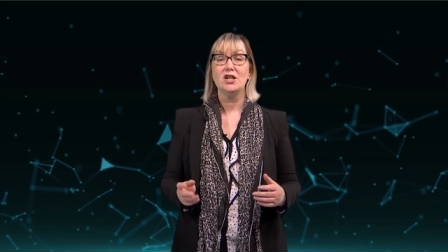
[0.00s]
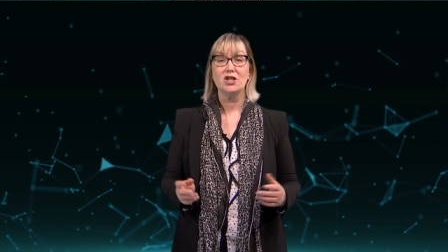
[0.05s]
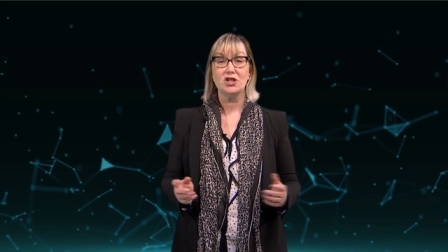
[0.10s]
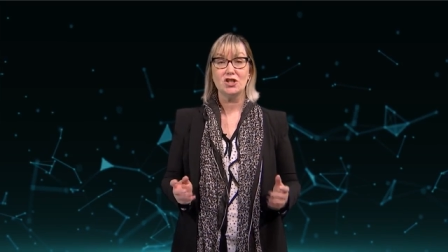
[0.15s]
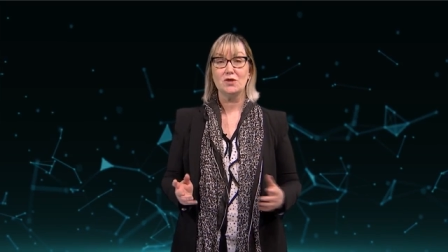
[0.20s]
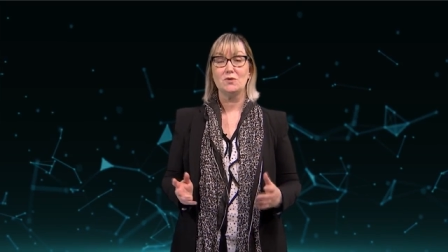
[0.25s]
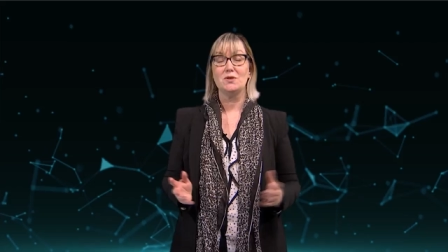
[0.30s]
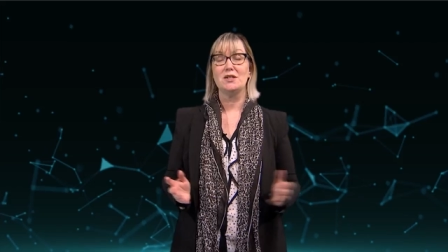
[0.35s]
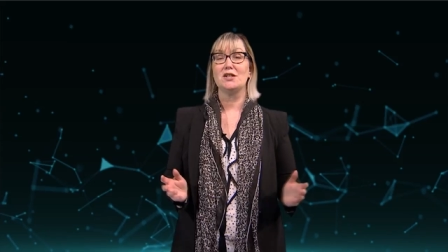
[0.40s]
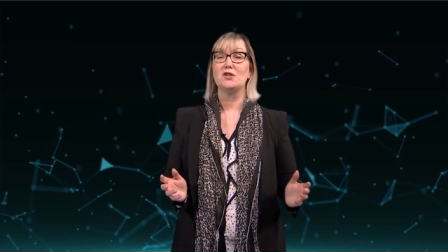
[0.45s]

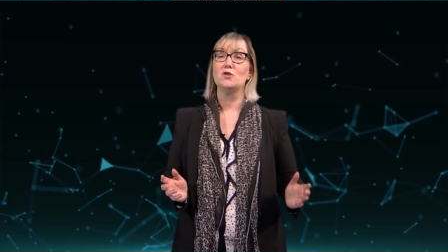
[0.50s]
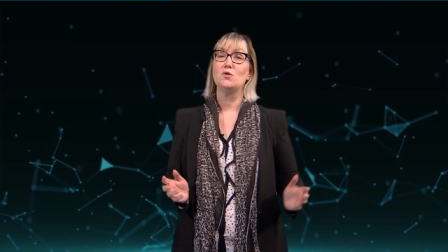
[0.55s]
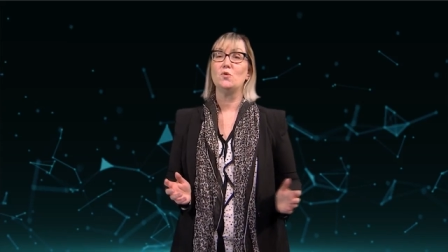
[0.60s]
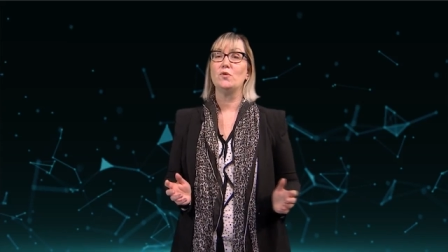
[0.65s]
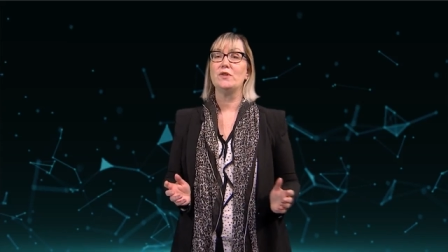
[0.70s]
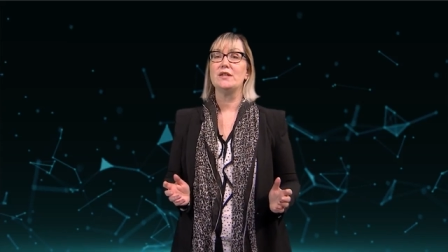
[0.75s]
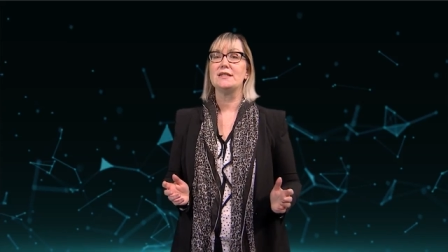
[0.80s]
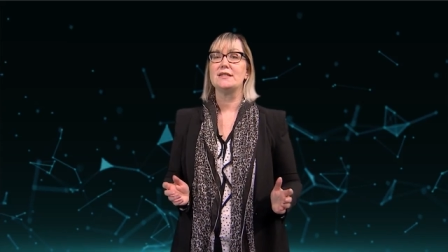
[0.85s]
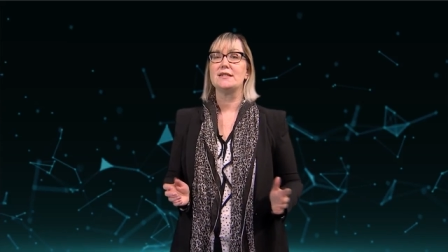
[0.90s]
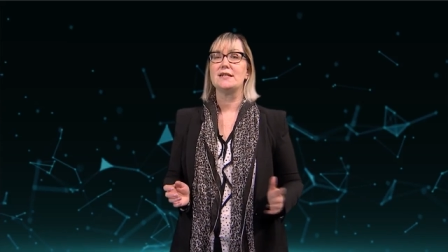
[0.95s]
don't ignore
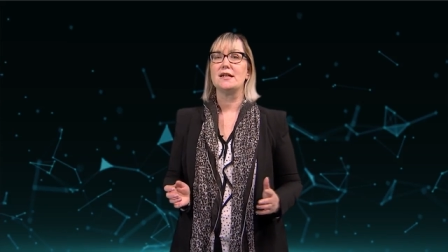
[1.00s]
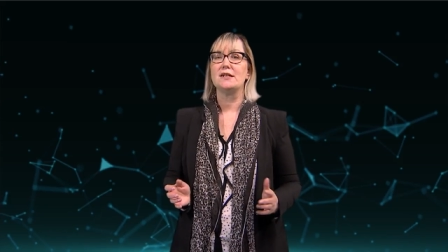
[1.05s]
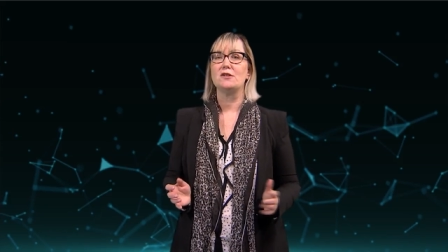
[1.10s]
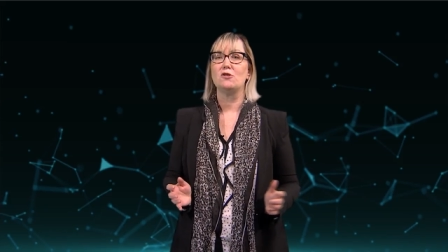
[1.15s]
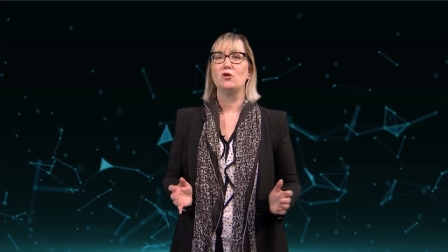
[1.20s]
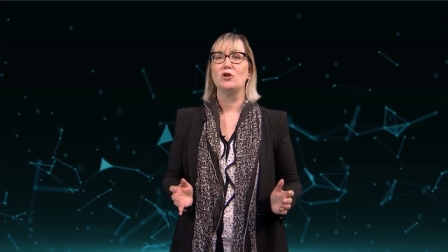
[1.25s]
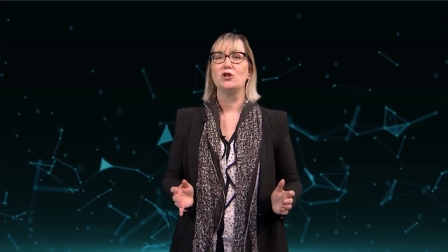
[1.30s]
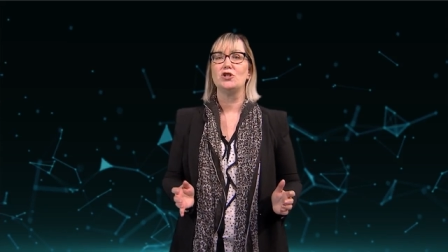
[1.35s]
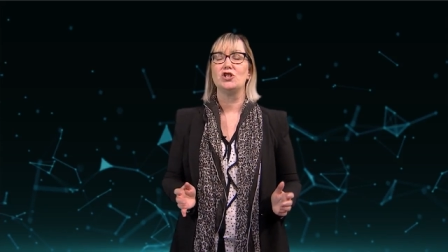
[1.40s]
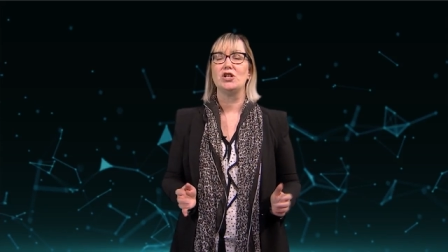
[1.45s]
this
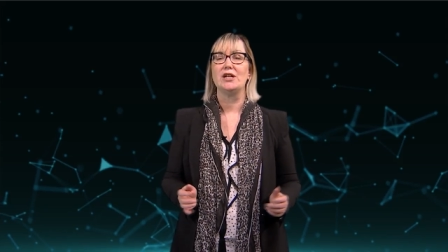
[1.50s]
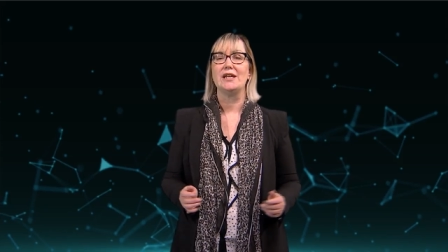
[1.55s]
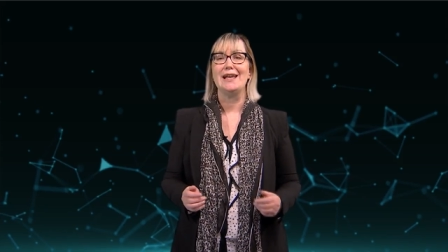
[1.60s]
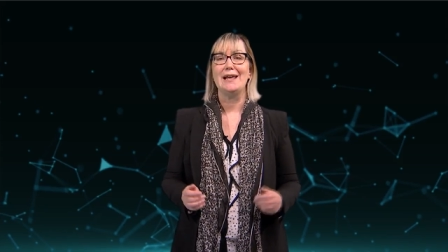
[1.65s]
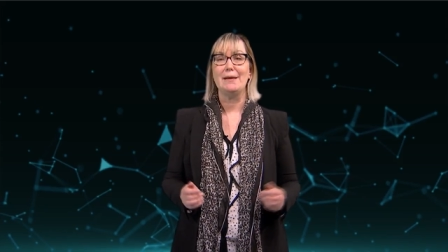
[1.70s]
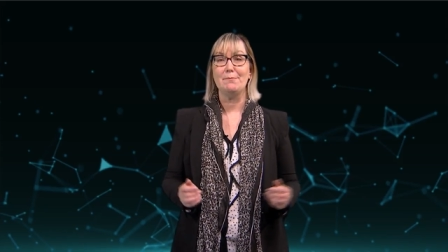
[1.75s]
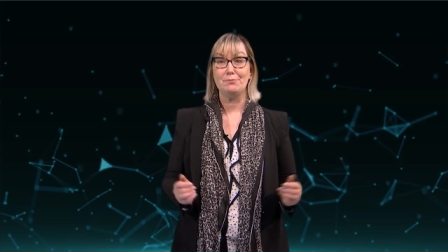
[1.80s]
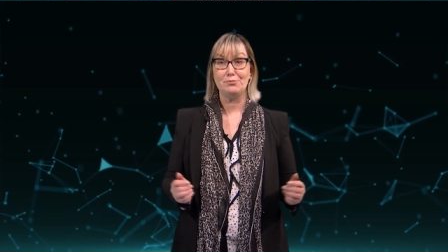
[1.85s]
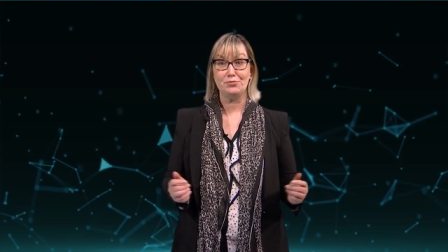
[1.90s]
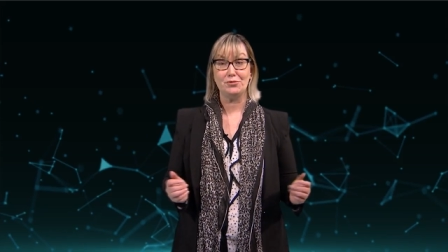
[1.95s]
technology.
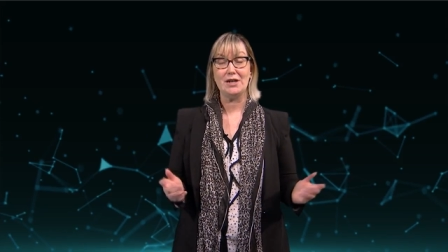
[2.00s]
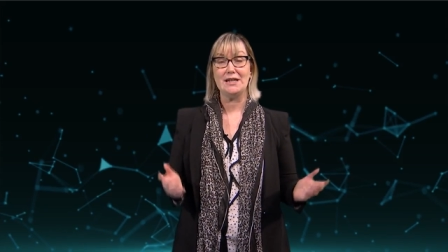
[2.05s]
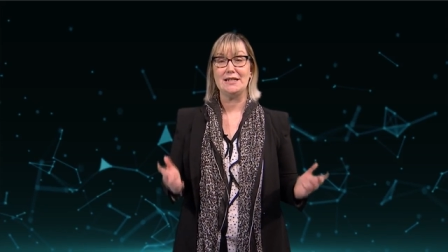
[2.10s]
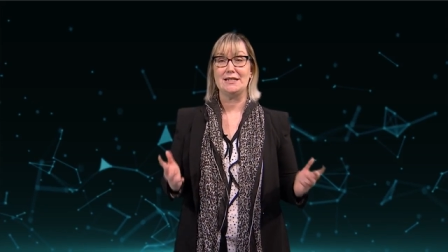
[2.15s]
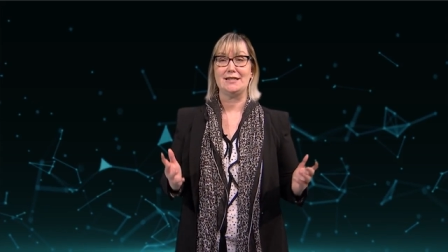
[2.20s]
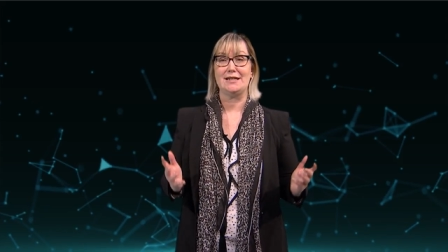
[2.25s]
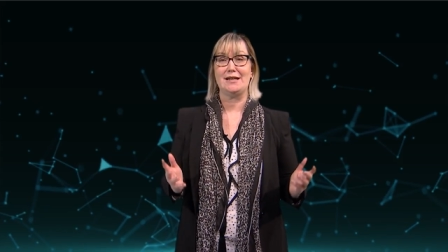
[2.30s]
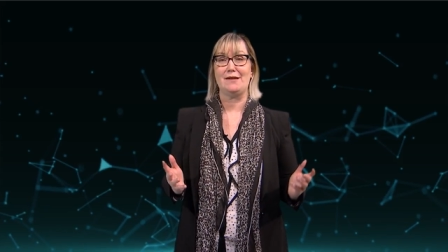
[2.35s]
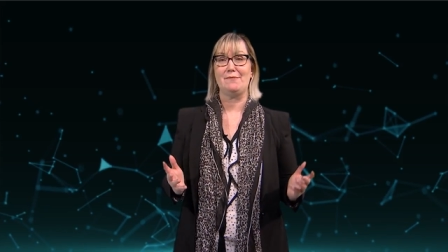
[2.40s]
Embrace